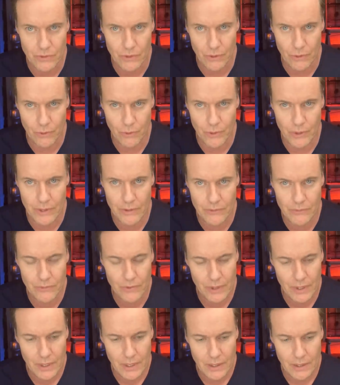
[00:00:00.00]
always
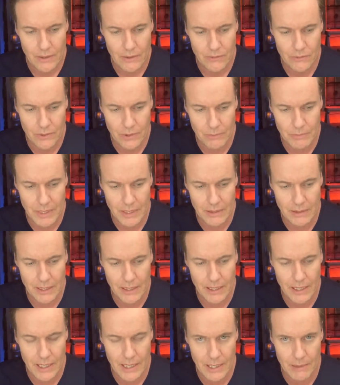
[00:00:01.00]
something that
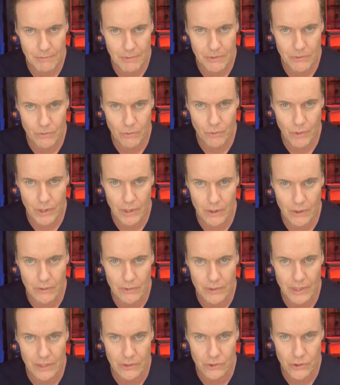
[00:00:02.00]
happens where
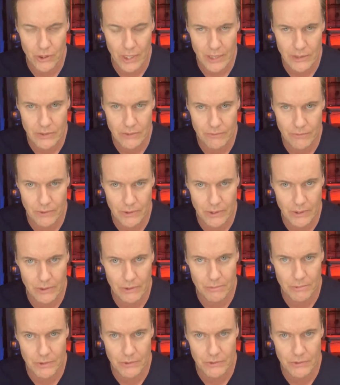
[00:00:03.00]
the attraction for the other
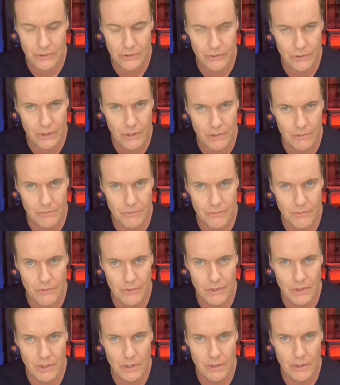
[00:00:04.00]
person drops.
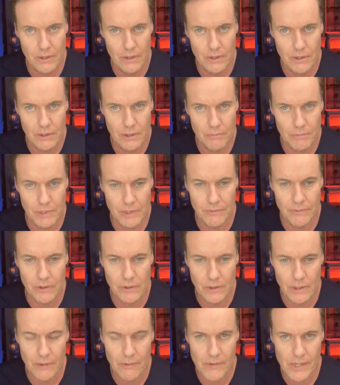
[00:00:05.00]
But if you
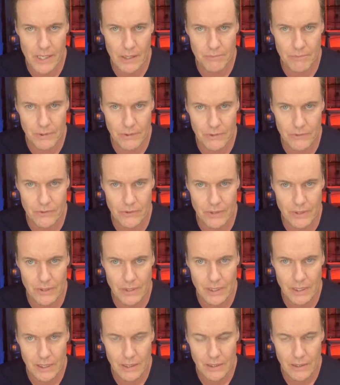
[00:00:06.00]
love that person
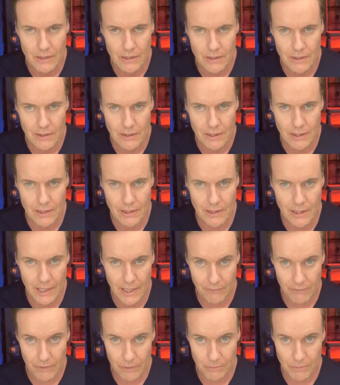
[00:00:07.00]
and
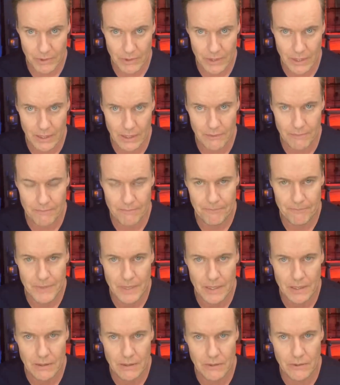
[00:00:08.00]
have empathy,
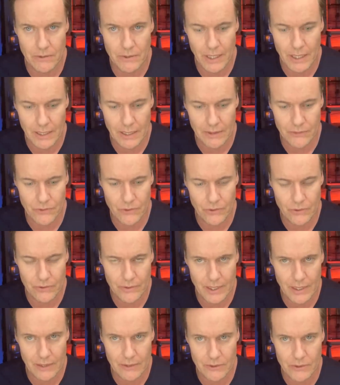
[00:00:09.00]
you're not, as soon as
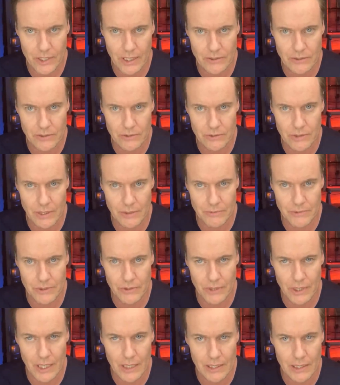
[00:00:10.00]
that attraction drops, you're
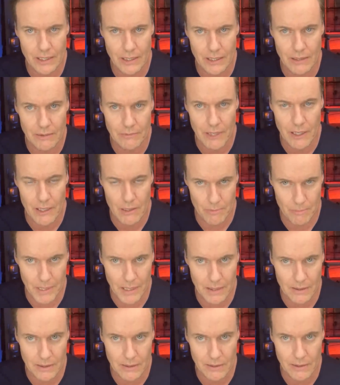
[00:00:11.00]
not going to
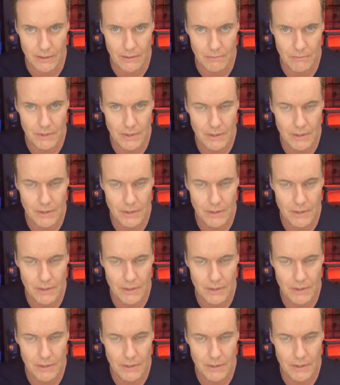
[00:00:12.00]
abandon them.